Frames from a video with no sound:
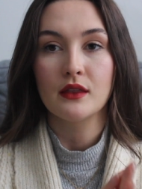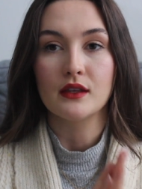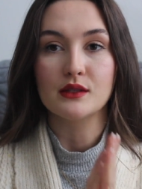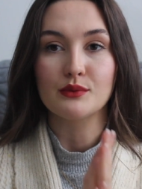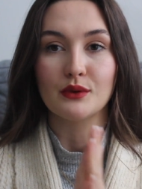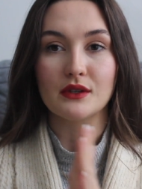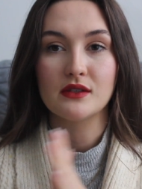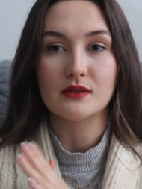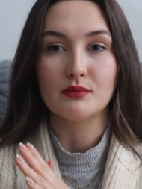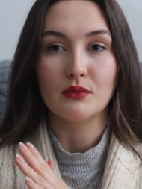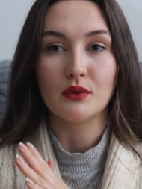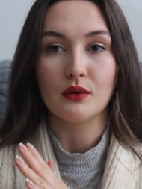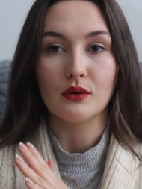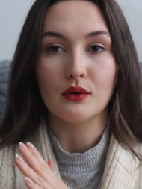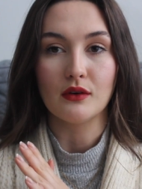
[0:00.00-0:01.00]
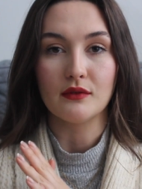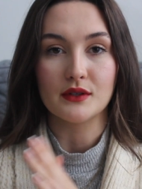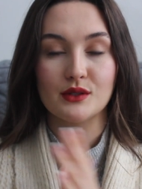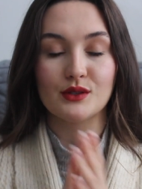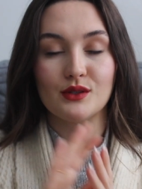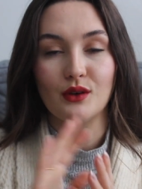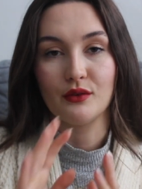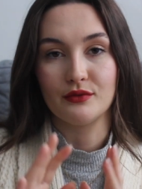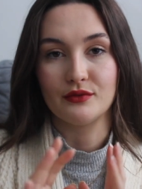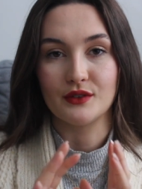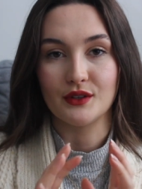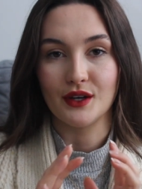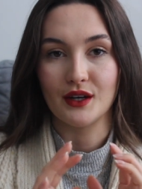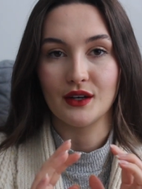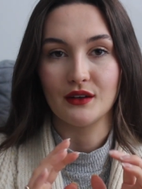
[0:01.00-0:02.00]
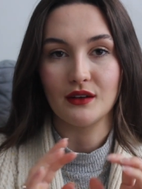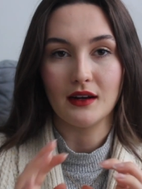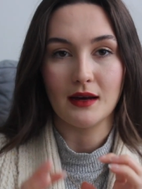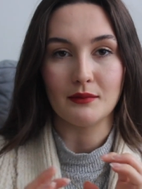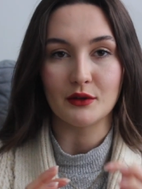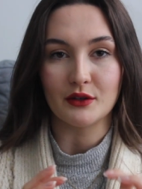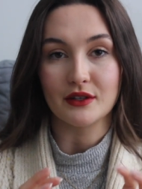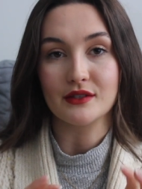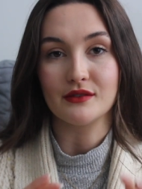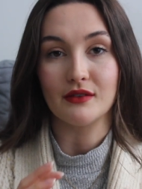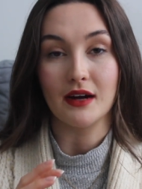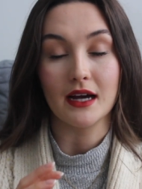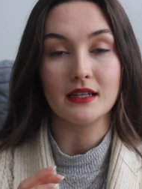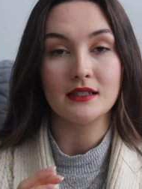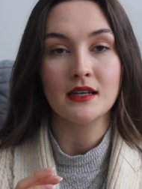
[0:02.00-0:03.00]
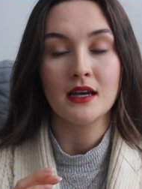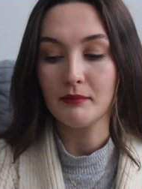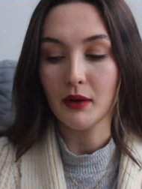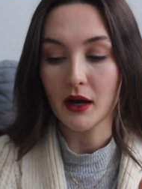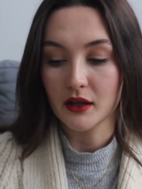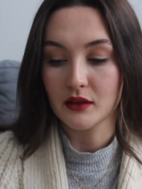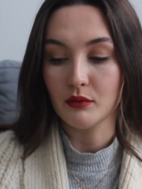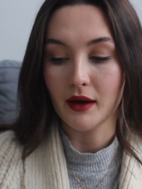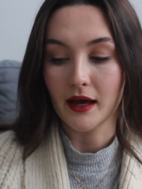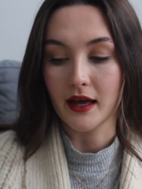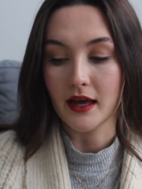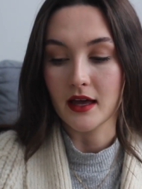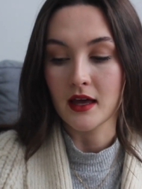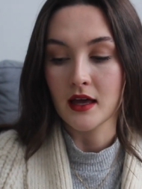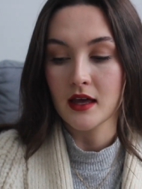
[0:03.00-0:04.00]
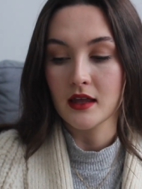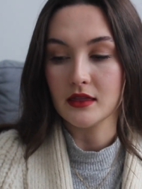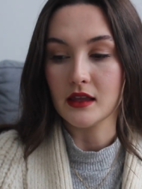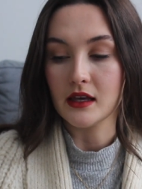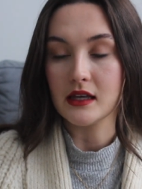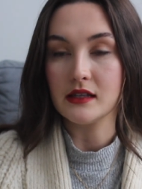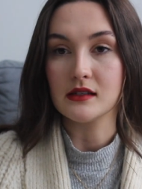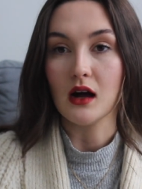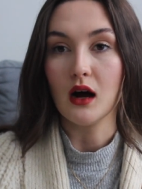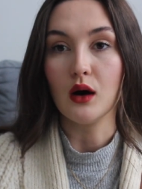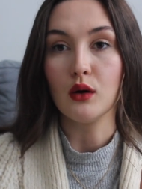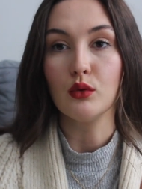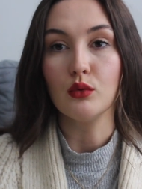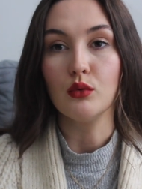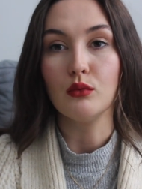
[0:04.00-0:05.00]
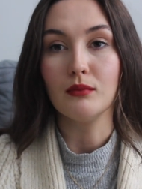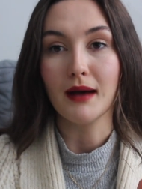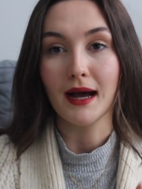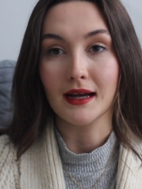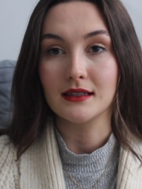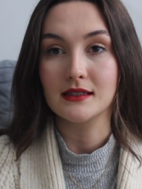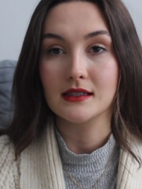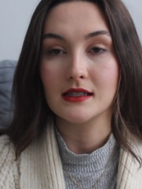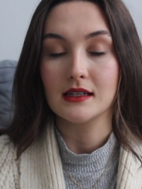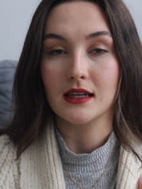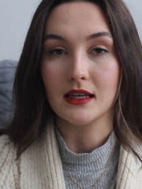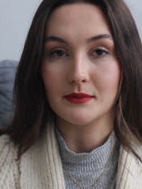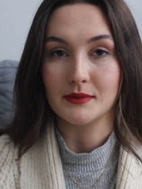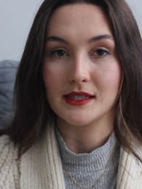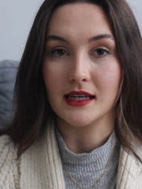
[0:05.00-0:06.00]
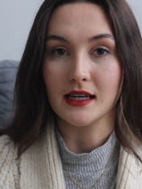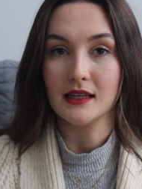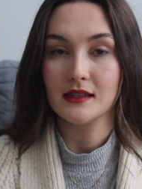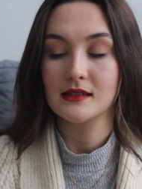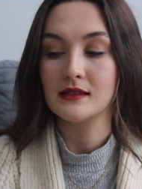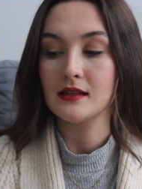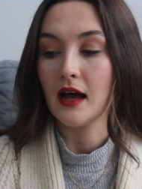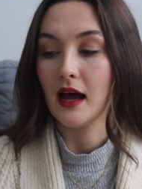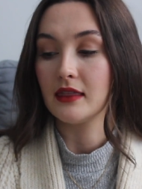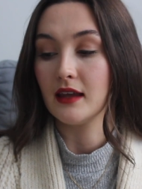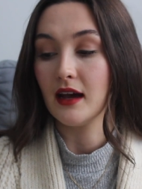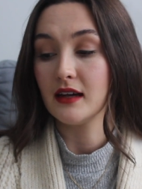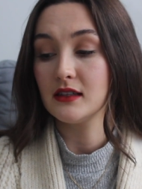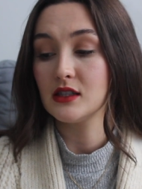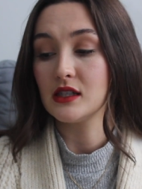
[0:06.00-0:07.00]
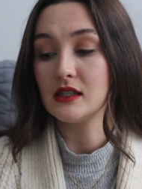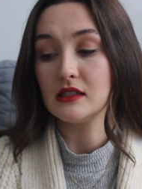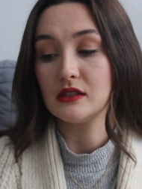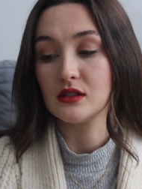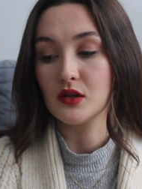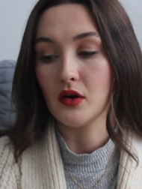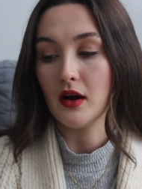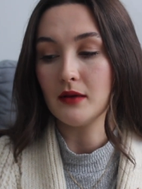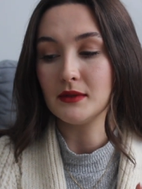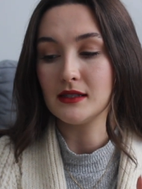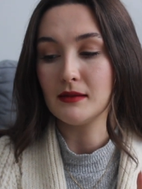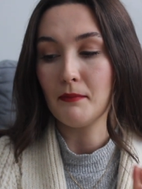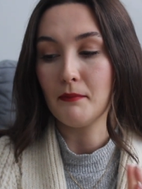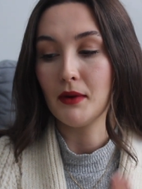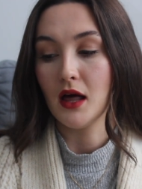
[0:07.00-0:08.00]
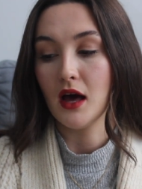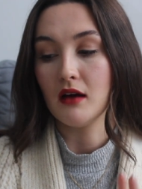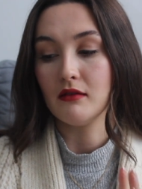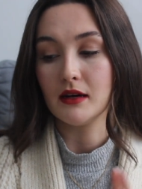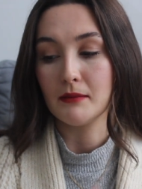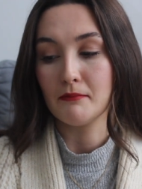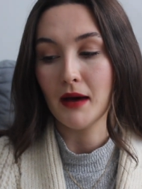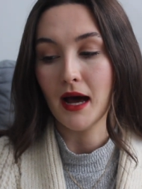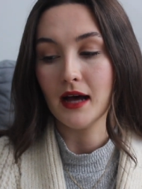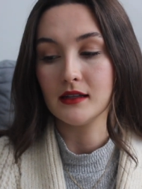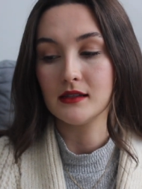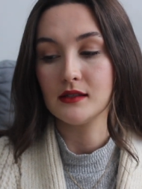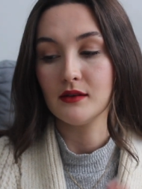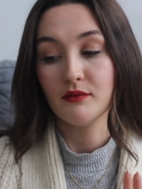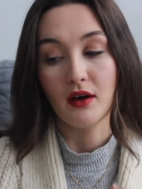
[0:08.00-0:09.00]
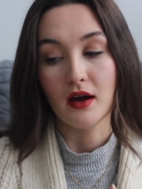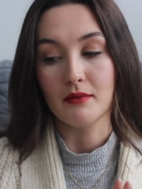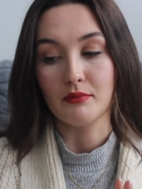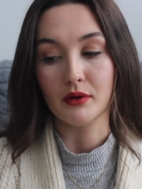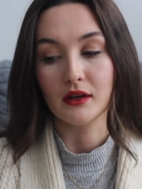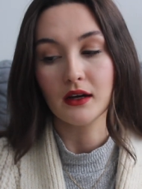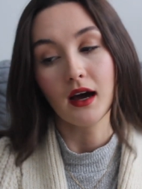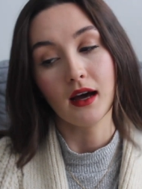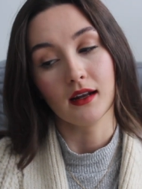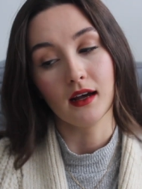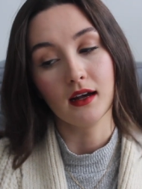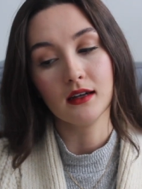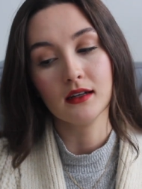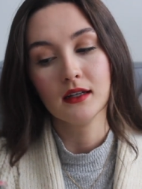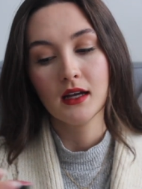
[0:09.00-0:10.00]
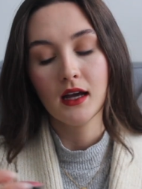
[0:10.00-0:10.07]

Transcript: This one is more of a softer, glamorous red. By the way, these are all matte lipsticks, and they're actually described as blurring matte, vibrant colour.